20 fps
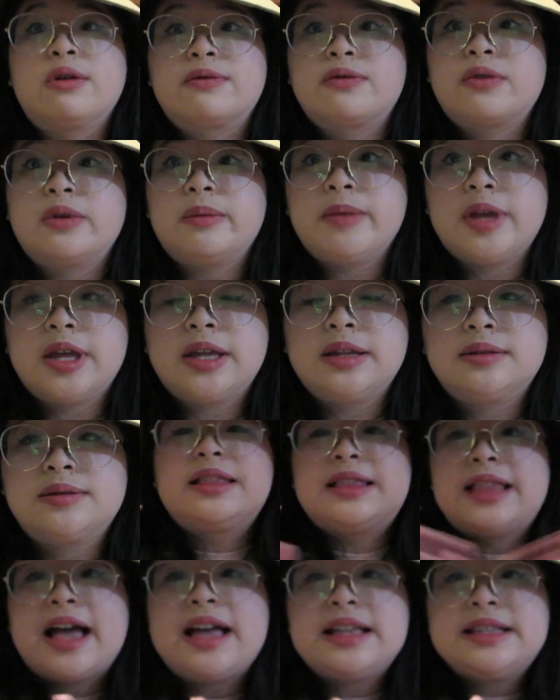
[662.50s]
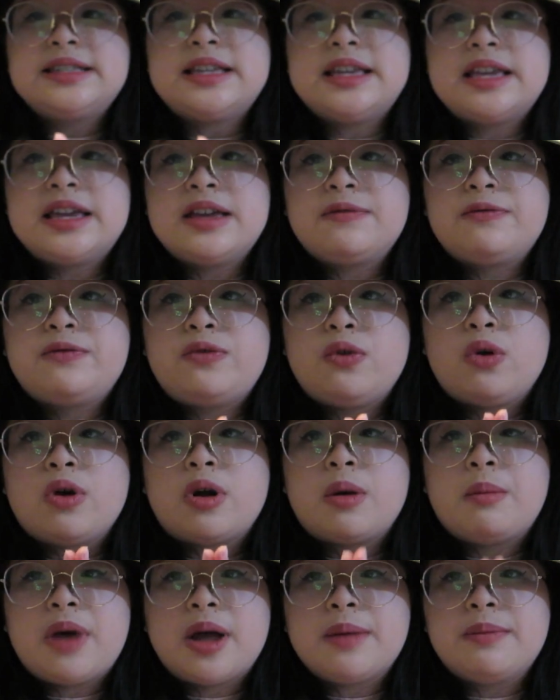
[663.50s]
from it. That's it
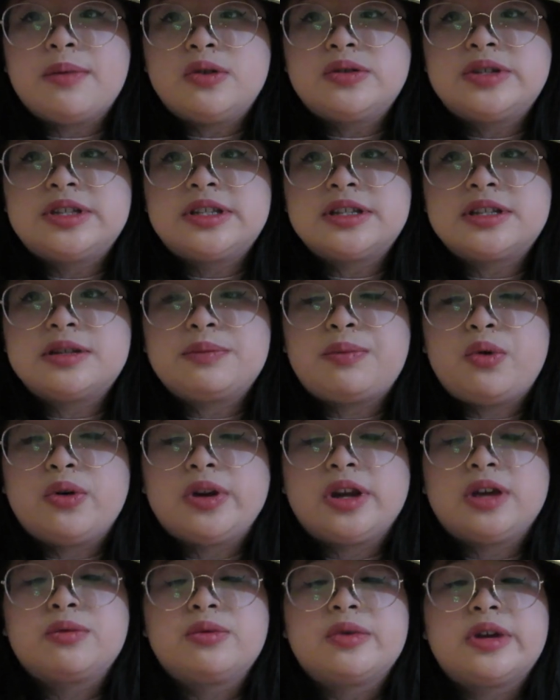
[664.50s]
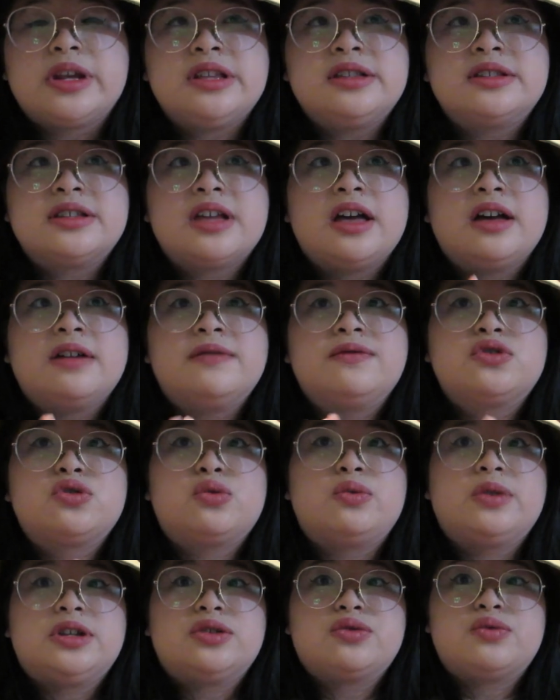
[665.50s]
for my most disappointing reads of
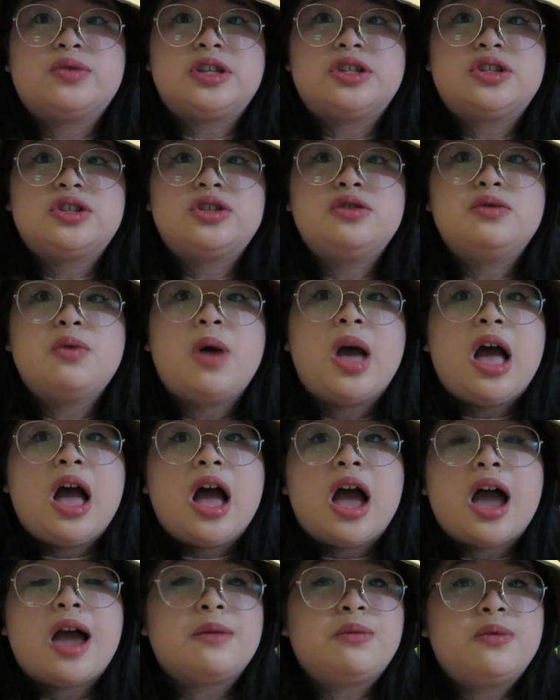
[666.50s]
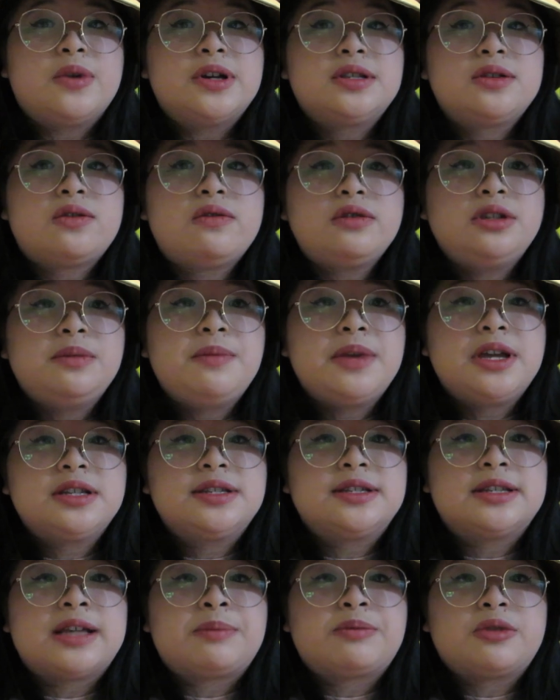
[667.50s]
2022. I was going to make a
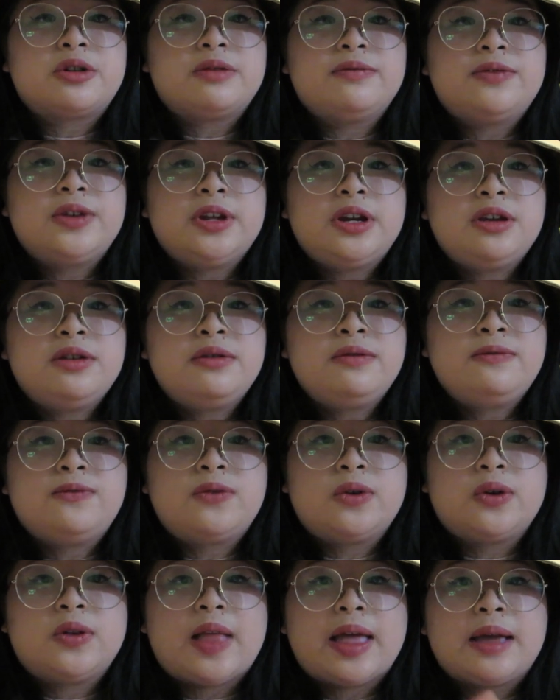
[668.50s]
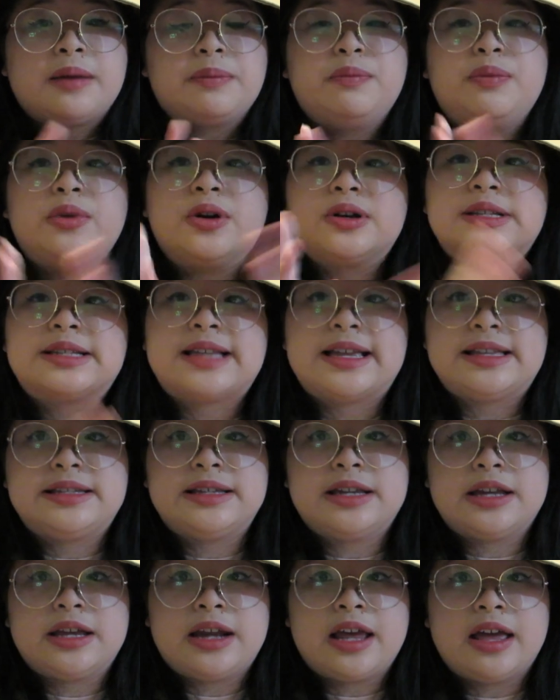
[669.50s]
separate video for like books I
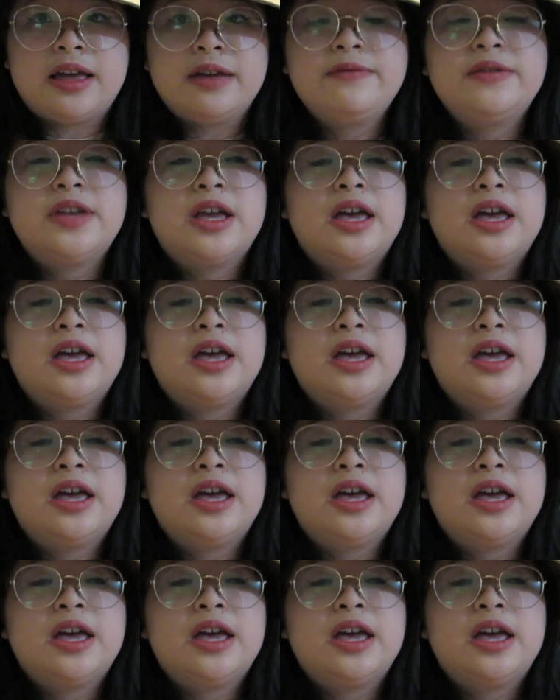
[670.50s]
DNF